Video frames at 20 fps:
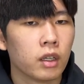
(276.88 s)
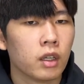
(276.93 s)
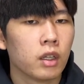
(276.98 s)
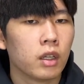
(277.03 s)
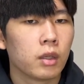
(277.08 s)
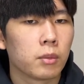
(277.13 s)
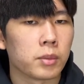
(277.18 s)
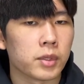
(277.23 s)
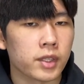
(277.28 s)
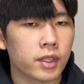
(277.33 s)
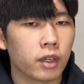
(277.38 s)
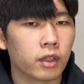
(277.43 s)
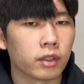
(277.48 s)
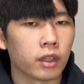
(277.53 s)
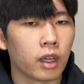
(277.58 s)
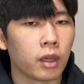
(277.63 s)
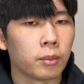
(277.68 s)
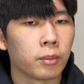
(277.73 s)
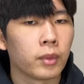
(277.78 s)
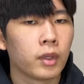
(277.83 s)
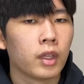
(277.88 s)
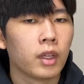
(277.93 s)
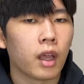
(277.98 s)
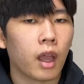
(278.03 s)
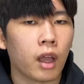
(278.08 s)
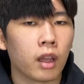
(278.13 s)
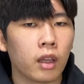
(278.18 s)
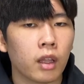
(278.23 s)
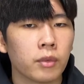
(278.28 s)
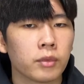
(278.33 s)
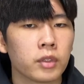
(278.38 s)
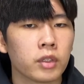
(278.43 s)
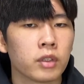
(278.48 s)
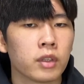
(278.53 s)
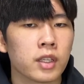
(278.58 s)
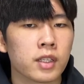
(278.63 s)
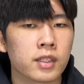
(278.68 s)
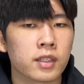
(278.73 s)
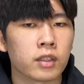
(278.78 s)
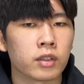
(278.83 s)
Besides them, I love to
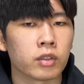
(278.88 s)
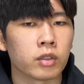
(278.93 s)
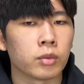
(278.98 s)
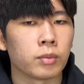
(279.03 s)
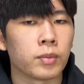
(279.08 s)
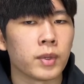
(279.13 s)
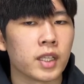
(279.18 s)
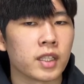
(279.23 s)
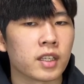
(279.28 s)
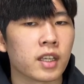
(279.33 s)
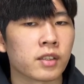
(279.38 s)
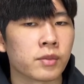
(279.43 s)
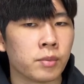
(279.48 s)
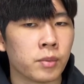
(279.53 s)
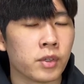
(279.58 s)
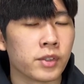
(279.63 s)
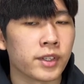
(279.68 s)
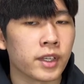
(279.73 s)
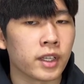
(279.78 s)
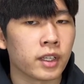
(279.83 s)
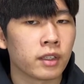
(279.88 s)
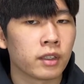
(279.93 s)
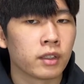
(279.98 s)
listen to BTS music.